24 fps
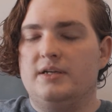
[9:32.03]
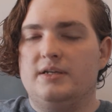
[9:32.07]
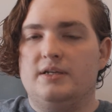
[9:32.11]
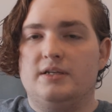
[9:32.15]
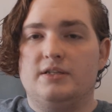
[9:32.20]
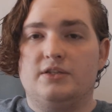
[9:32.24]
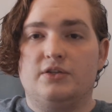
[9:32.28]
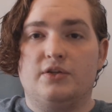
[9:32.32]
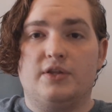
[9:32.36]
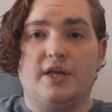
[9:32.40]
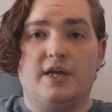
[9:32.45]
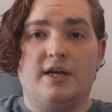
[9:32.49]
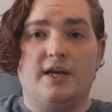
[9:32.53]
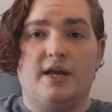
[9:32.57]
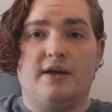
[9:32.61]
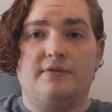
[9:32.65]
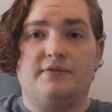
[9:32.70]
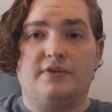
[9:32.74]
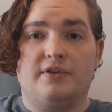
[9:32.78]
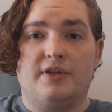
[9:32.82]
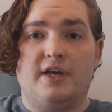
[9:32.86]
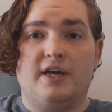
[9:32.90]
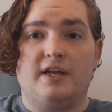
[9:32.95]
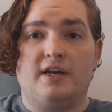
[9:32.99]
so then
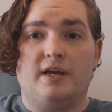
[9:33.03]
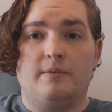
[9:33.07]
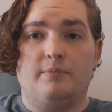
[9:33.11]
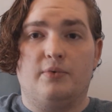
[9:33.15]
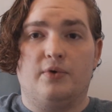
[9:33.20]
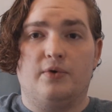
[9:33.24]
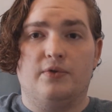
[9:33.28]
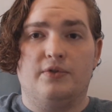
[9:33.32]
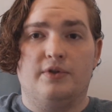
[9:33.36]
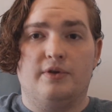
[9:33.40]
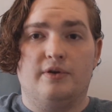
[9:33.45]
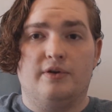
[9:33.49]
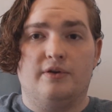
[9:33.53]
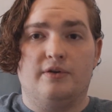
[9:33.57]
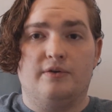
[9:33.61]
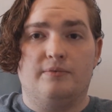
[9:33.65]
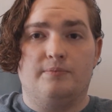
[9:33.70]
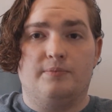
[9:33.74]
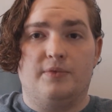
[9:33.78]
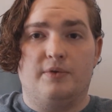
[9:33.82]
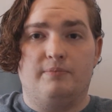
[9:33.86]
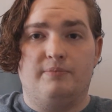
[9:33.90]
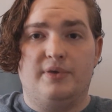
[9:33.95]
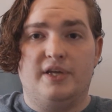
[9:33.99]
after that, I pulled
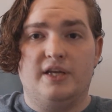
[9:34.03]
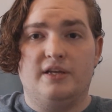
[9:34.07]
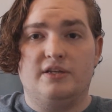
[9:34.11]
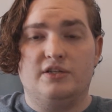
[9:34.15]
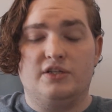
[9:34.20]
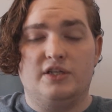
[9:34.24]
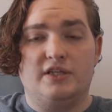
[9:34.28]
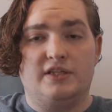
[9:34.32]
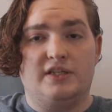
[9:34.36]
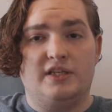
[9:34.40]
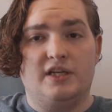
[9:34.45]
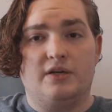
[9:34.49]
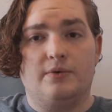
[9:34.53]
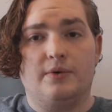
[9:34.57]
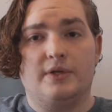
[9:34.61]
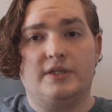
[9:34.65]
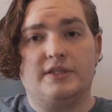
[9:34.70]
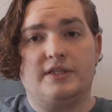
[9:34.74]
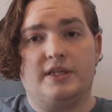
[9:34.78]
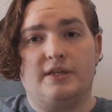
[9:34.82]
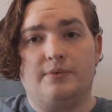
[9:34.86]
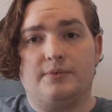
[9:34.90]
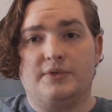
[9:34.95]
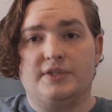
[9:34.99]
the PNG
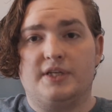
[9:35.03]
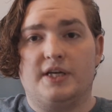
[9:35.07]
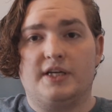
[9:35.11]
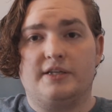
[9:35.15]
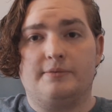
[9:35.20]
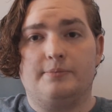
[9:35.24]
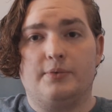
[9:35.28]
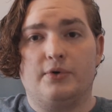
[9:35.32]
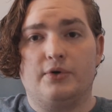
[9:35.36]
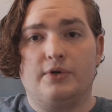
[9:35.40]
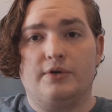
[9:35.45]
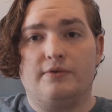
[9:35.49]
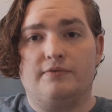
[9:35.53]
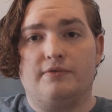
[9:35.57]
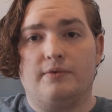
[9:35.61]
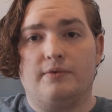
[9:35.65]
sequence that was exported